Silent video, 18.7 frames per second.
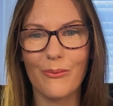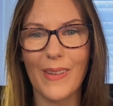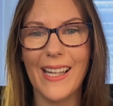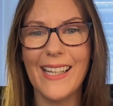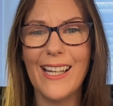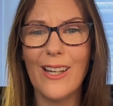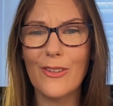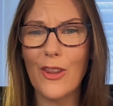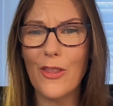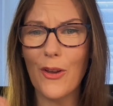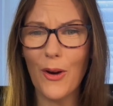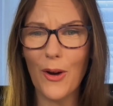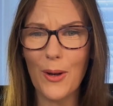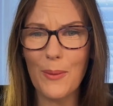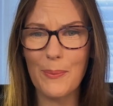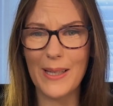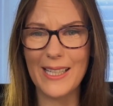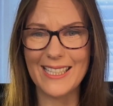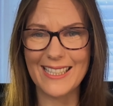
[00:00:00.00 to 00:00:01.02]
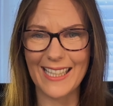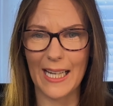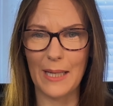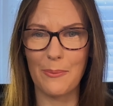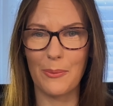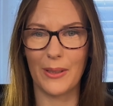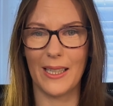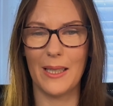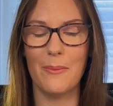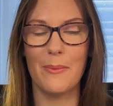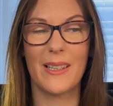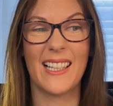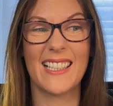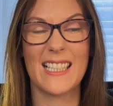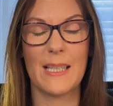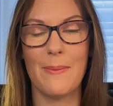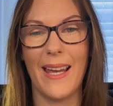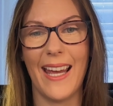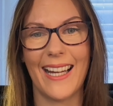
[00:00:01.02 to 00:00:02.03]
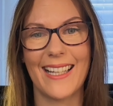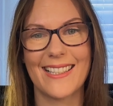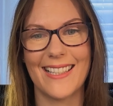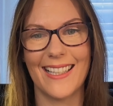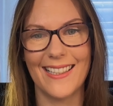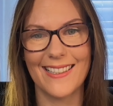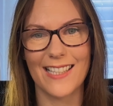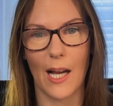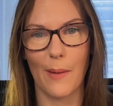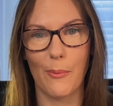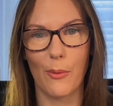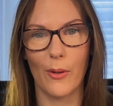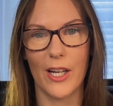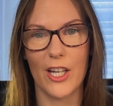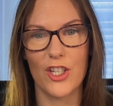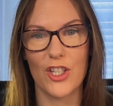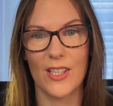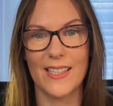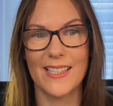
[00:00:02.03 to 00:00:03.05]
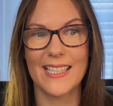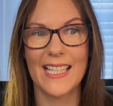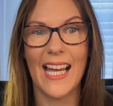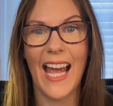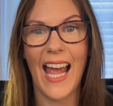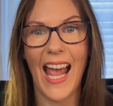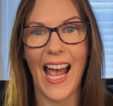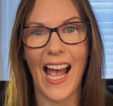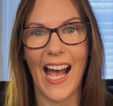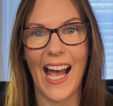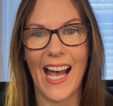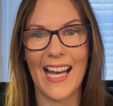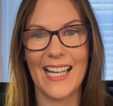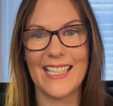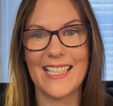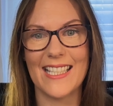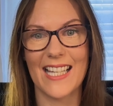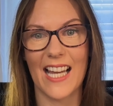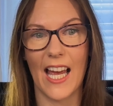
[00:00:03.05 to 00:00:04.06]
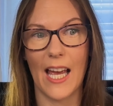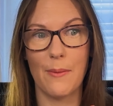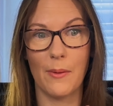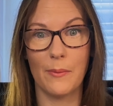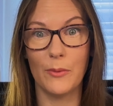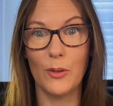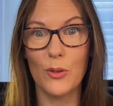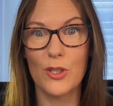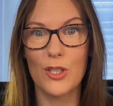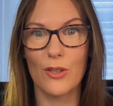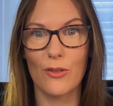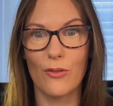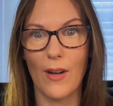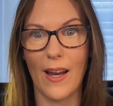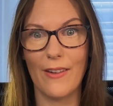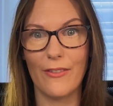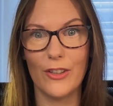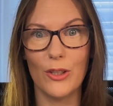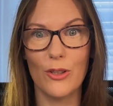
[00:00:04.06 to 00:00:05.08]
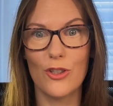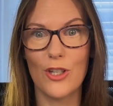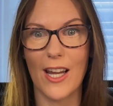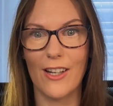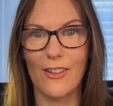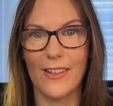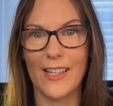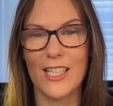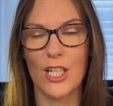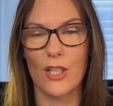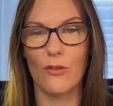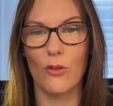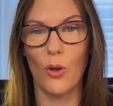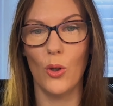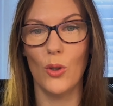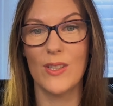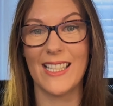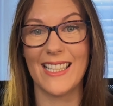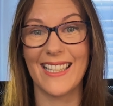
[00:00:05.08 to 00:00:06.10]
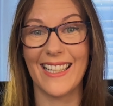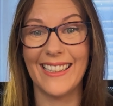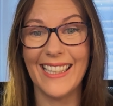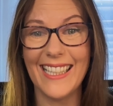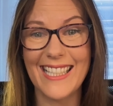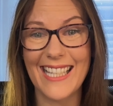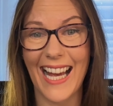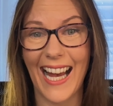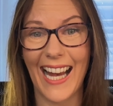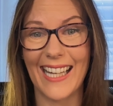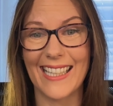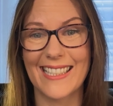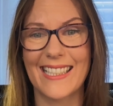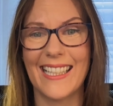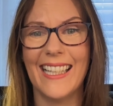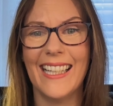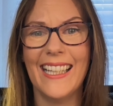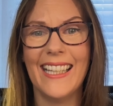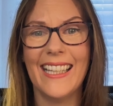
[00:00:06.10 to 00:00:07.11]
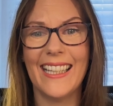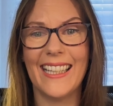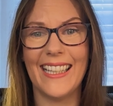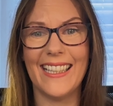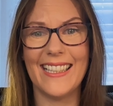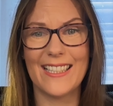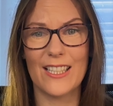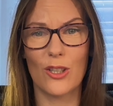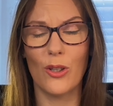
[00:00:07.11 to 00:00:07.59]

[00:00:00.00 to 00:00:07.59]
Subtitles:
Now, the third piece that I put in, because I'm ex sales operations and I'm used to revenue generating roles, is I need to ask, is it